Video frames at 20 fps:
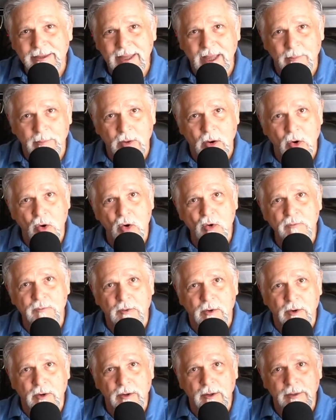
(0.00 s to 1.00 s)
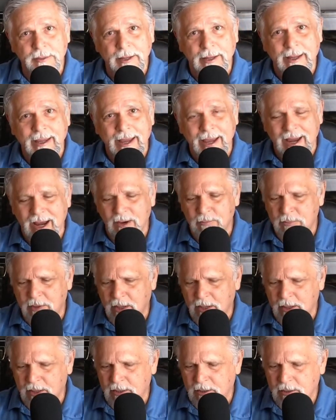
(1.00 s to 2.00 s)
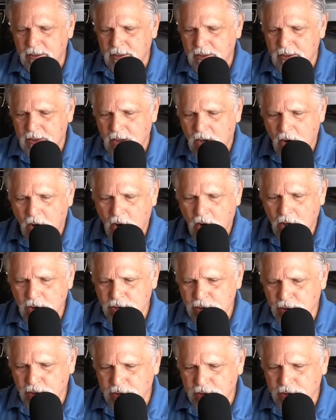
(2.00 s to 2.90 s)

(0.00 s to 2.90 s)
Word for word: them over the camera on your